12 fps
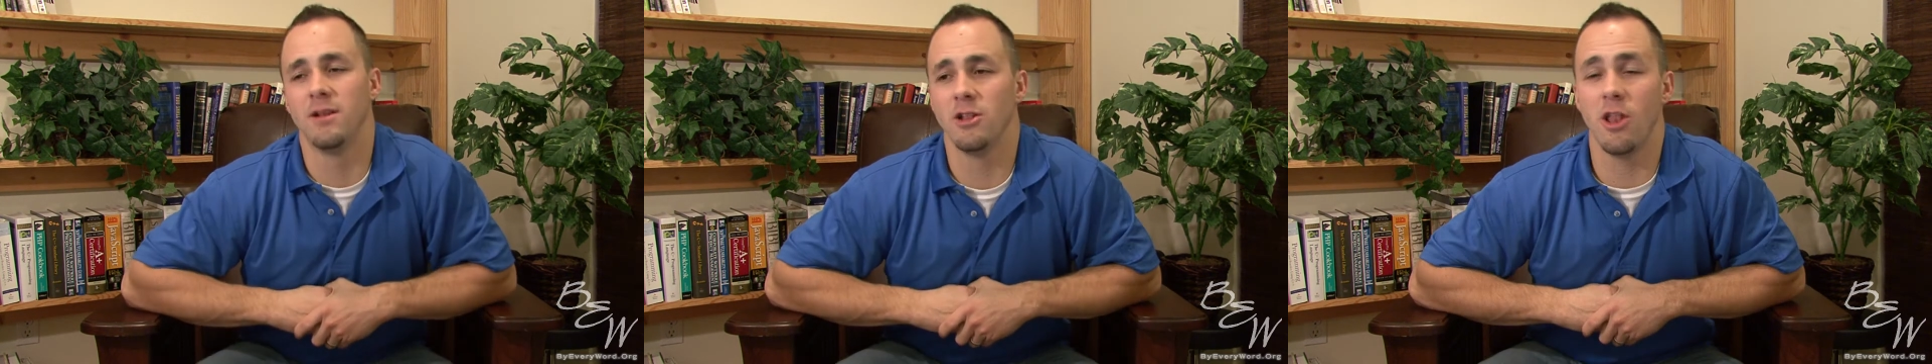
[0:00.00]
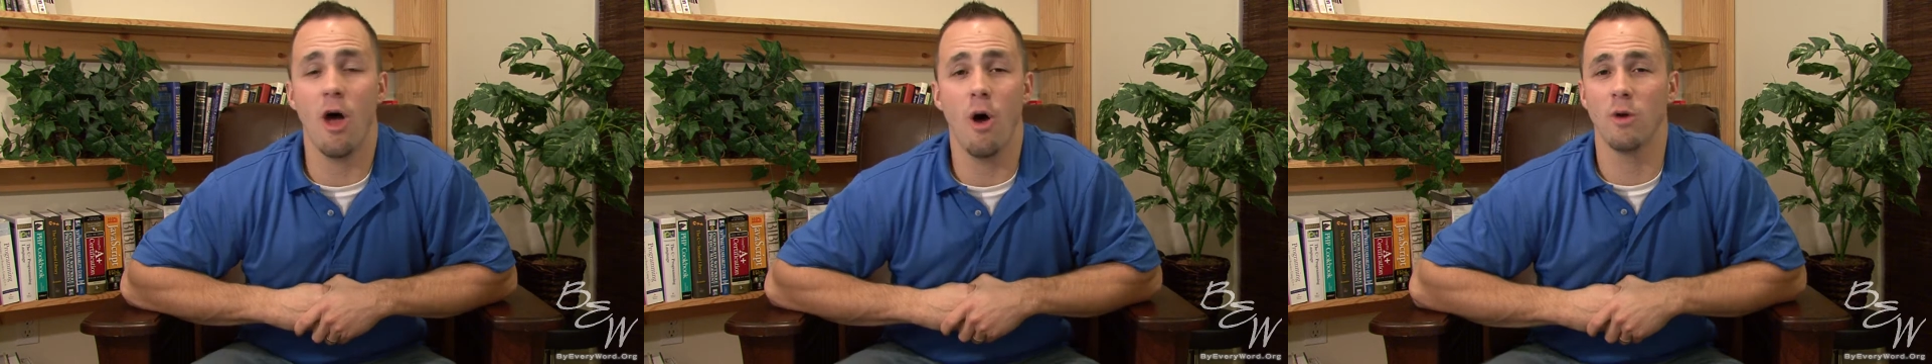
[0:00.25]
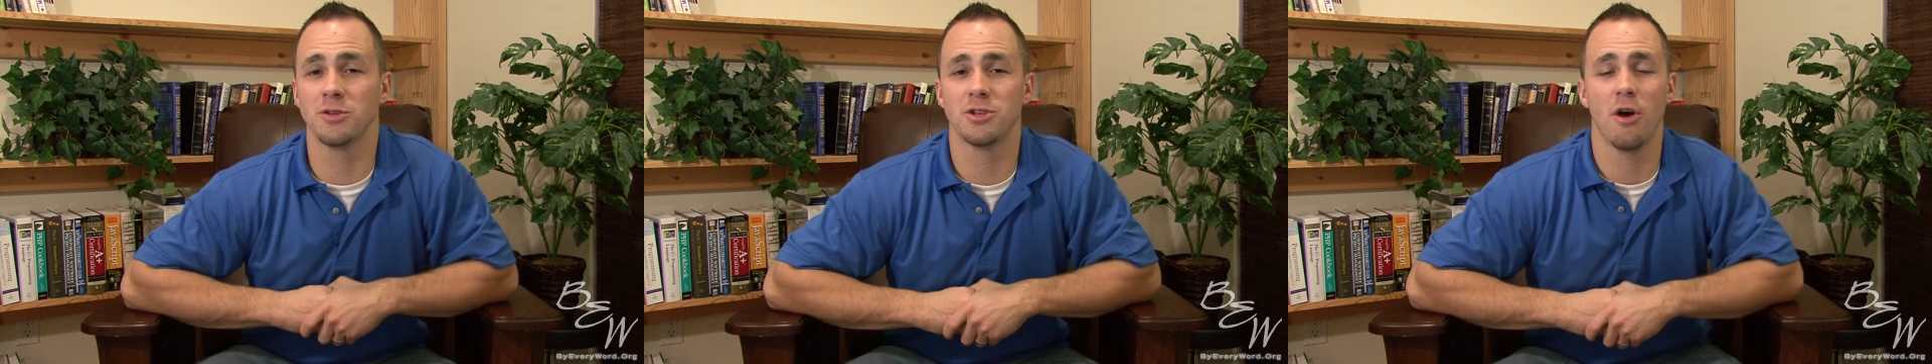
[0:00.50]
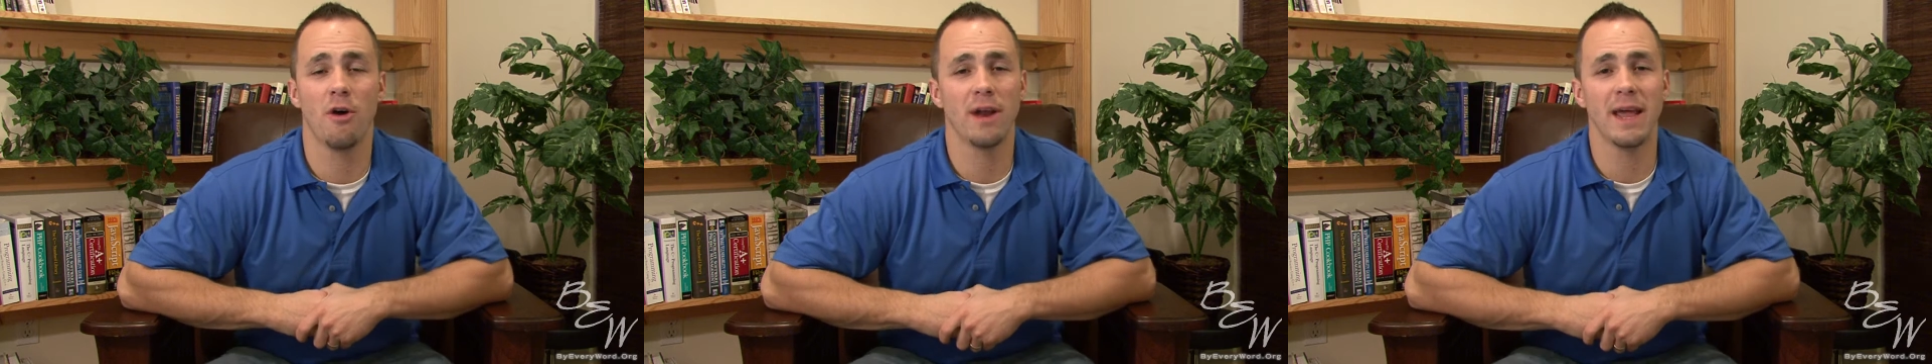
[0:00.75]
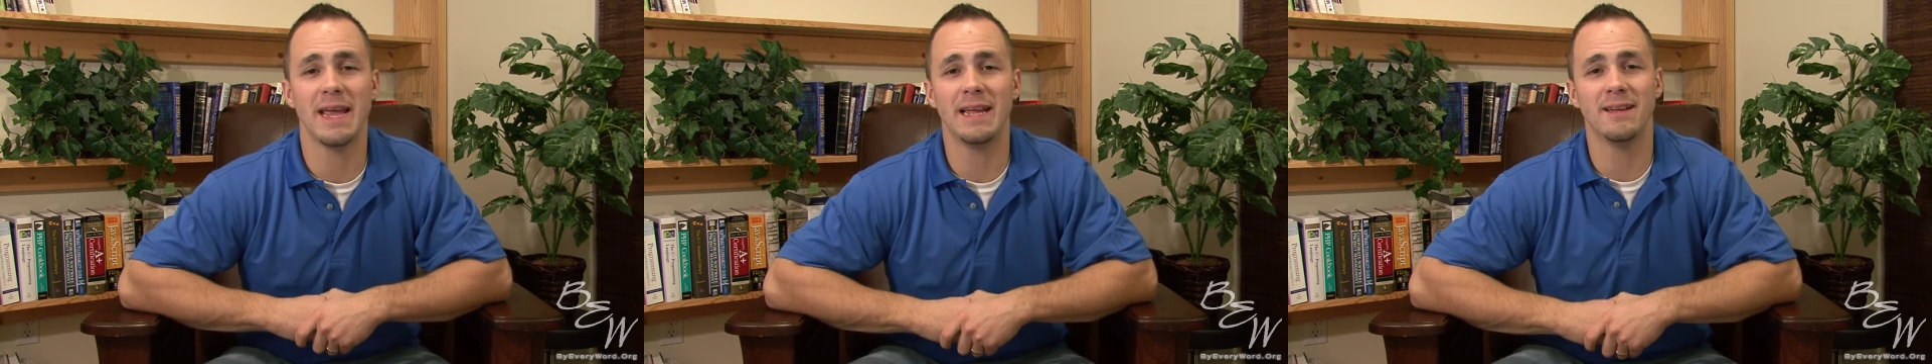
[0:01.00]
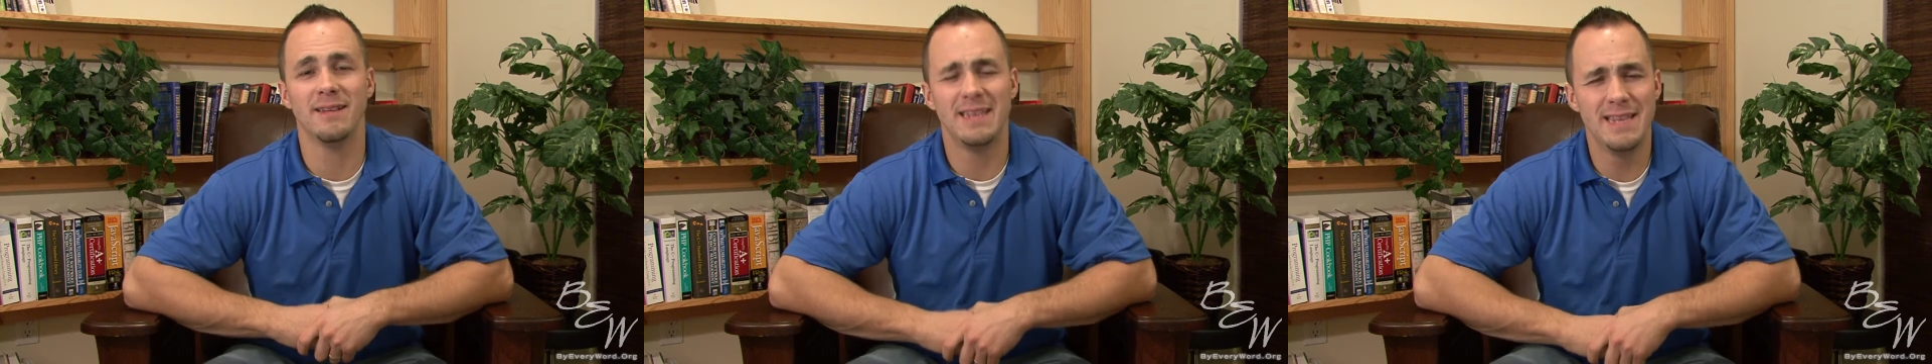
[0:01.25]
laws on a
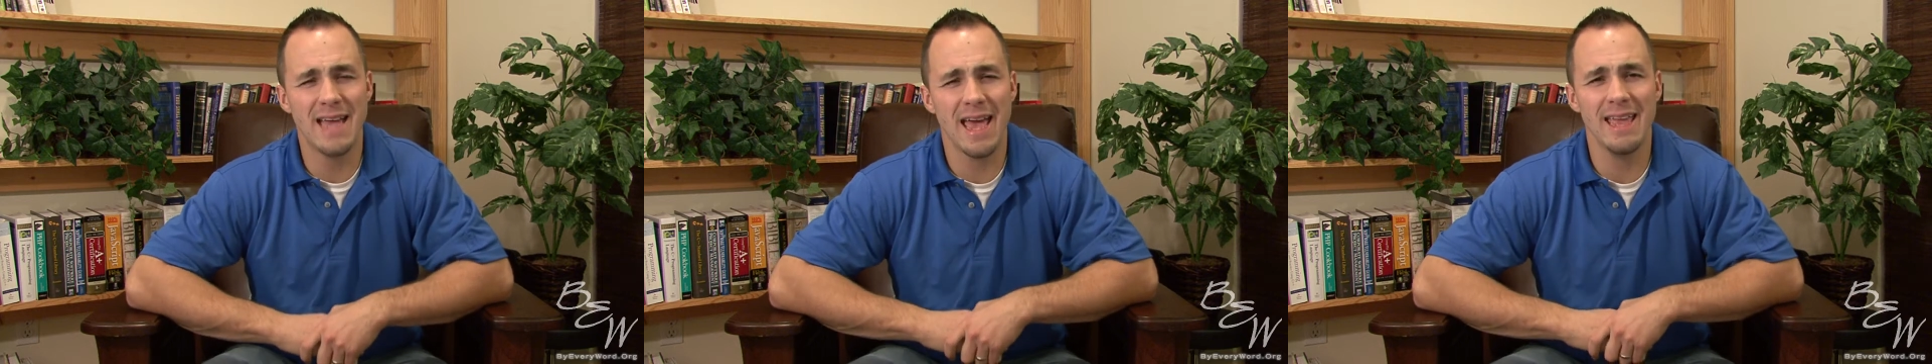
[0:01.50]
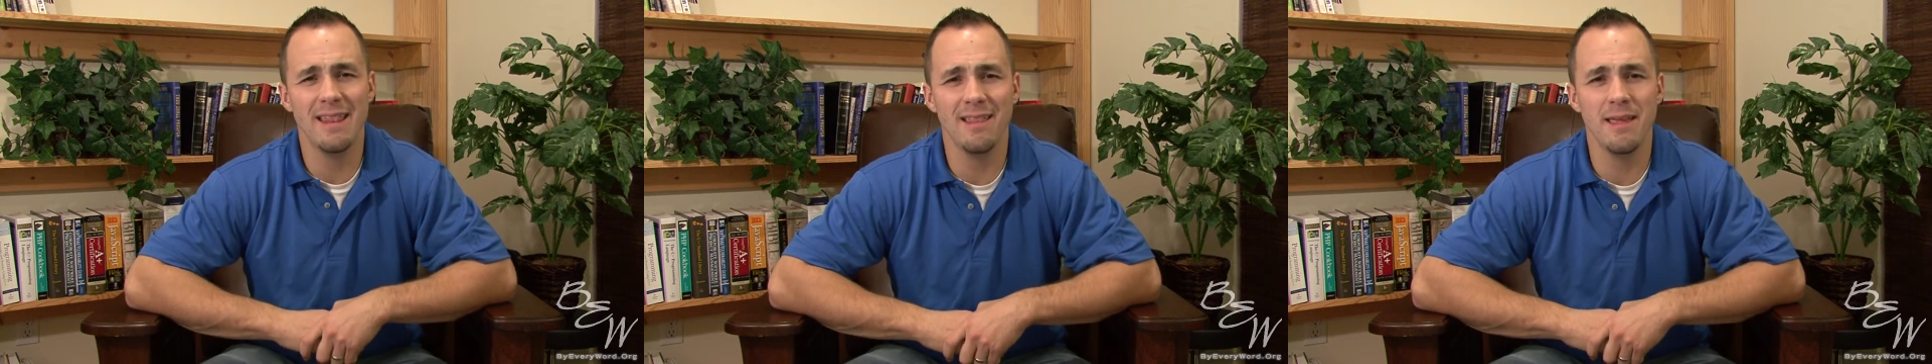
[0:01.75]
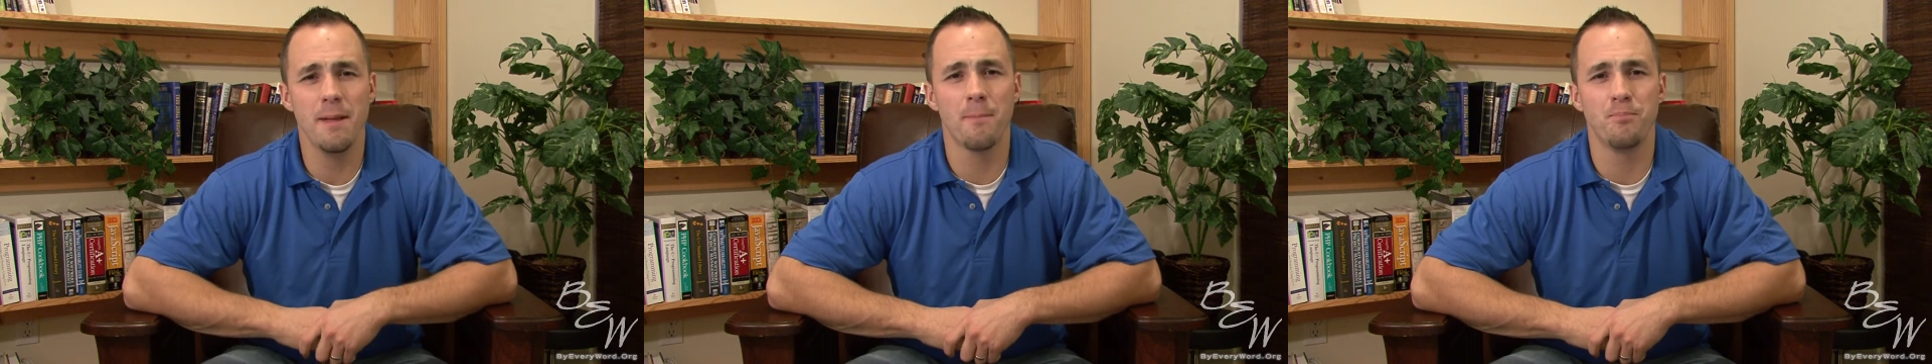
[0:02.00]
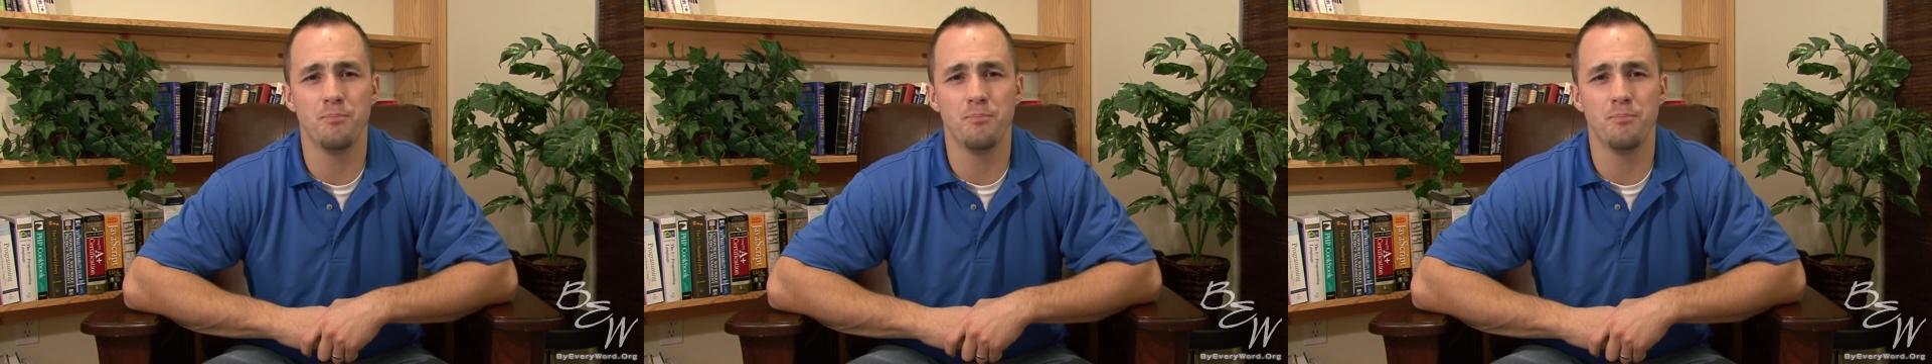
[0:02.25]
daily